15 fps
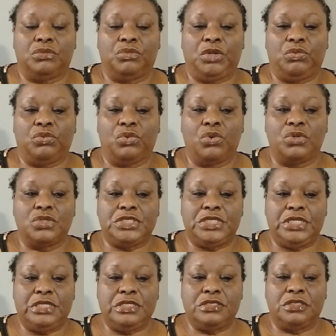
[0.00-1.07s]
With
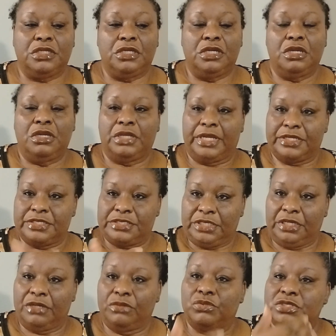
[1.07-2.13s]
royalties, like I
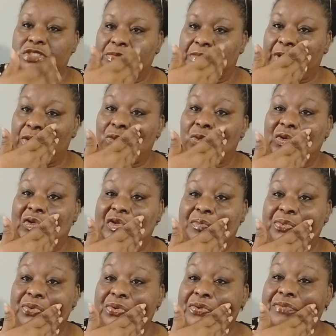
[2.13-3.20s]
said, when somebody order
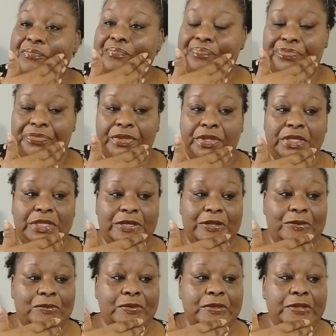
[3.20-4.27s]
your book,
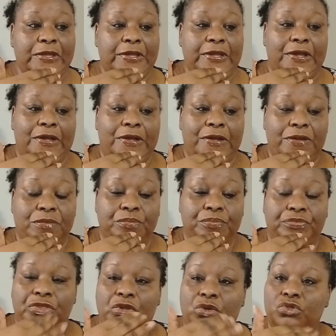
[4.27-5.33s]

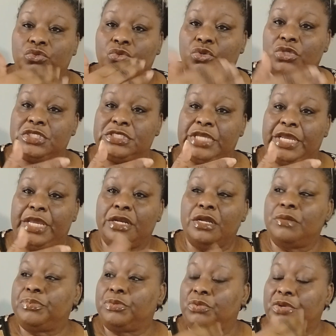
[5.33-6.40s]
those royalties add
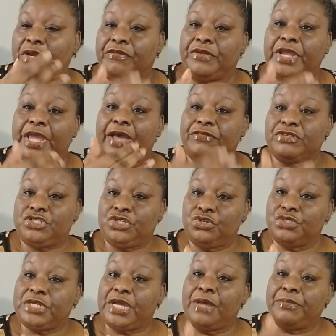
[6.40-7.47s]
up or whatever. They have a
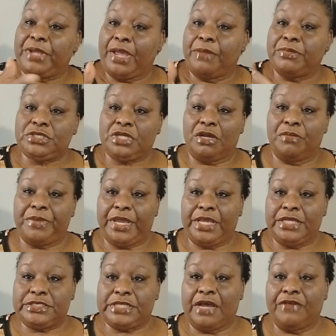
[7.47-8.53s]
certain time that Amazon
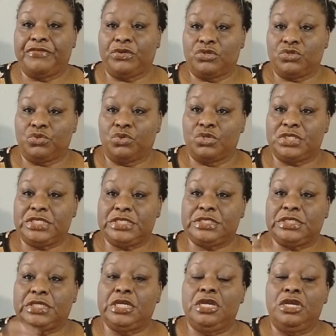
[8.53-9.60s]
pays out for those
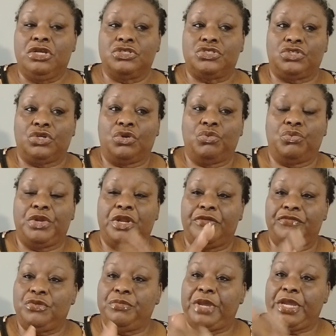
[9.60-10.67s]
royalties. So
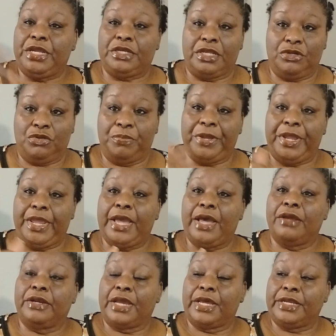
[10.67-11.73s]
whatever you make, they do pay
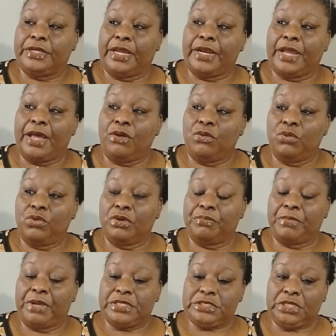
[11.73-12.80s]
out. And I
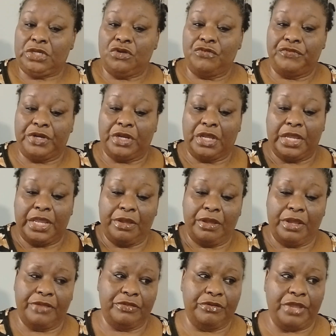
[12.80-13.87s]
ordered myself, and I
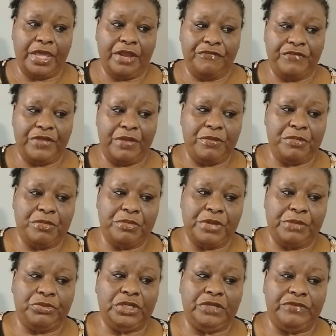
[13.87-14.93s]
had a family
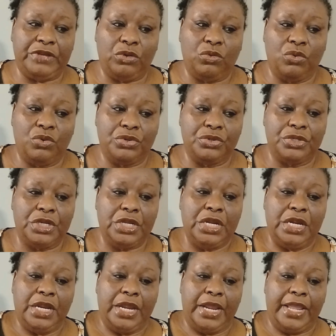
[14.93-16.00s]
member, I believe, that ordered,
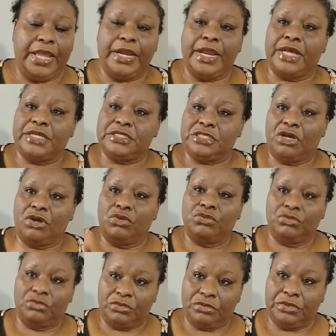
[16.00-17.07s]
and I
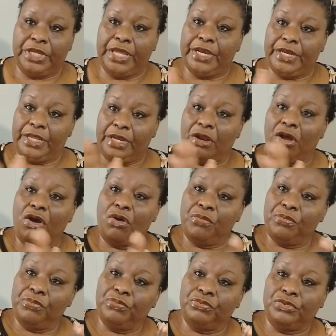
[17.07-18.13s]
saw that
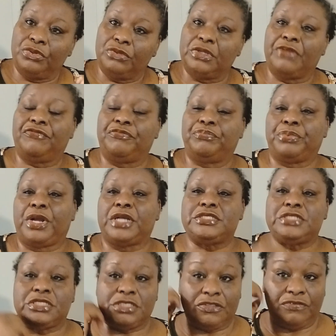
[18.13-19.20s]
that
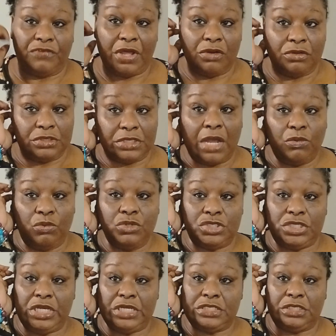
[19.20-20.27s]
process is followed because I will
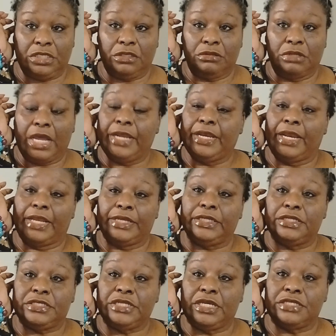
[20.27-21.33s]
test it. I
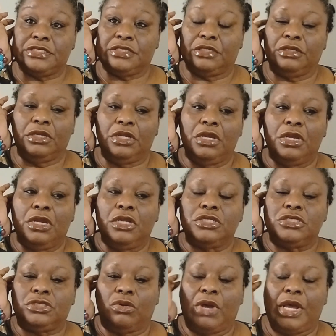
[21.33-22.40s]
did test it,
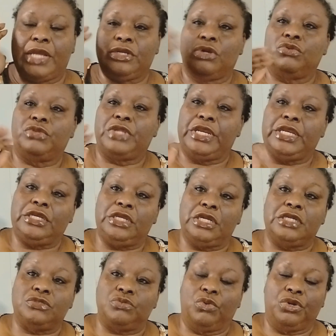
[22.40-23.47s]
so I know that it
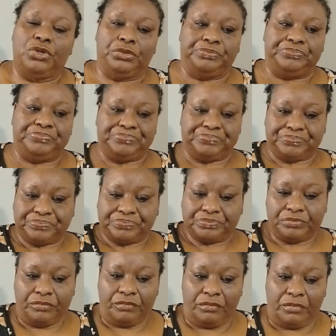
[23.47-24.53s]
does work.
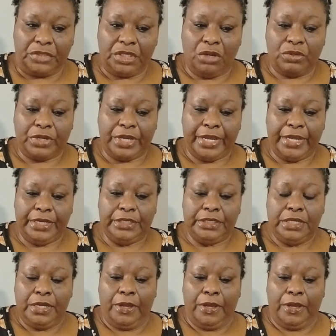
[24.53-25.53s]
Okay,